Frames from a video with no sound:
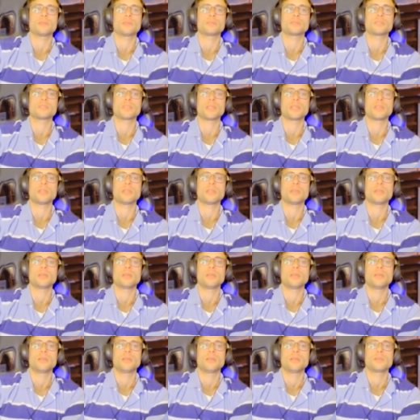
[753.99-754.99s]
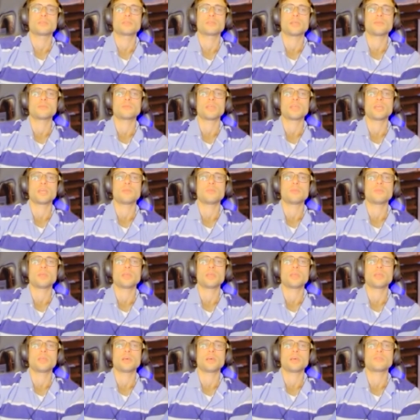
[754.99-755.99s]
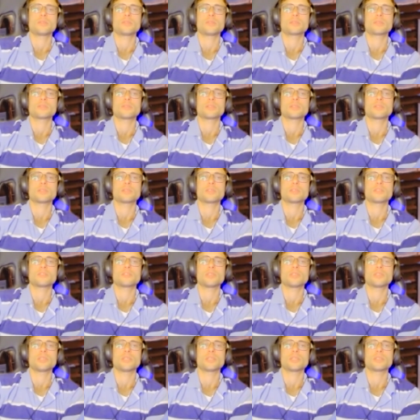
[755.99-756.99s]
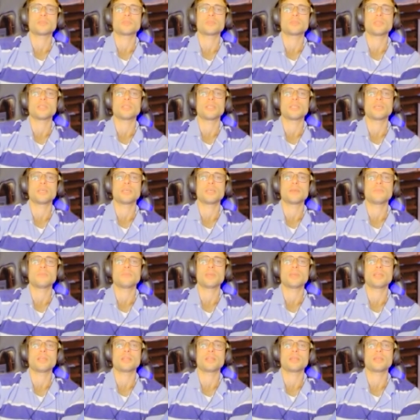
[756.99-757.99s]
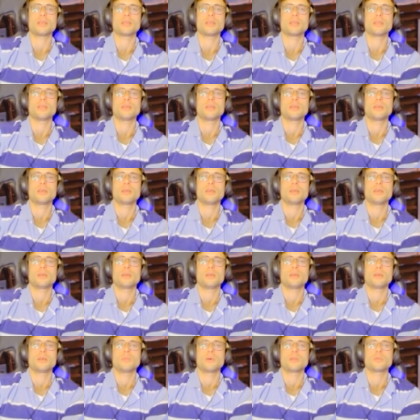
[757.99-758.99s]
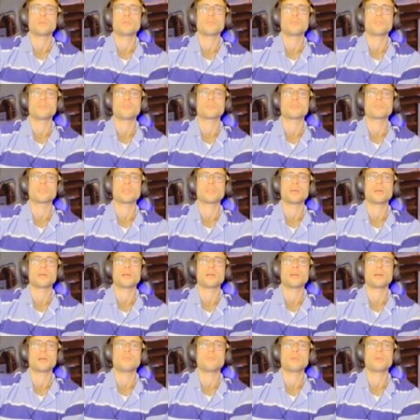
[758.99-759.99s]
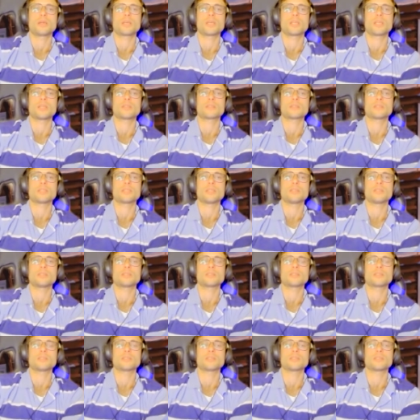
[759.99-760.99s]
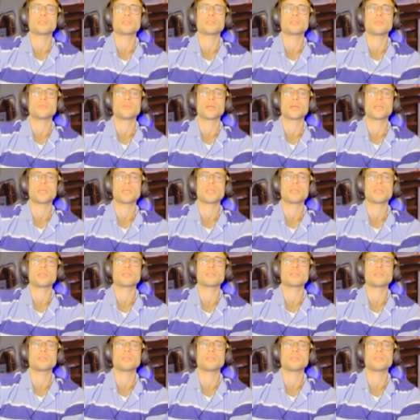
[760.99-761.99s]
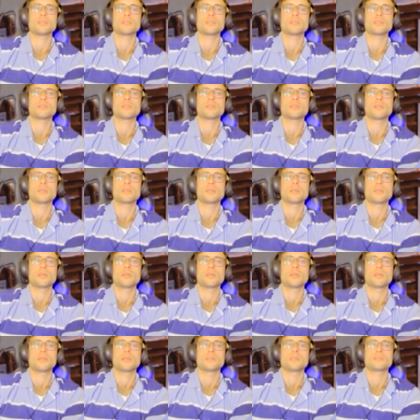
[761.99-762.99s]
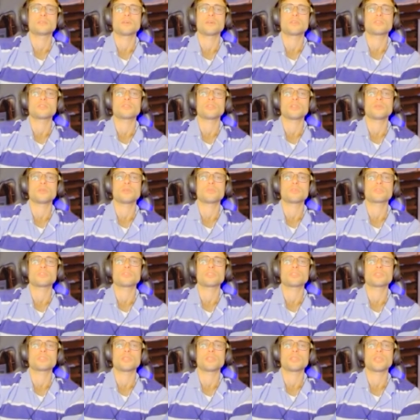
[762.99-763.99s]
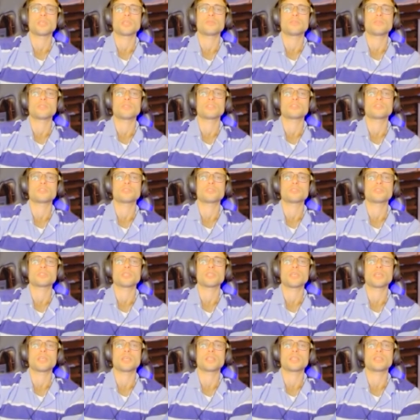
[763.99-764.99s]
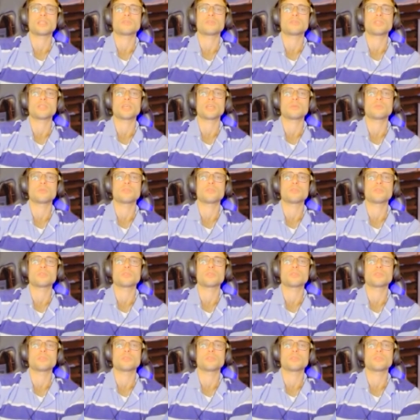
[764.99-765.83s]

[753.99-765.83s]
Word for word: Then, sometime after the decision had been made, but before the bargain is sealed, the original purchase advantage is deftly removed.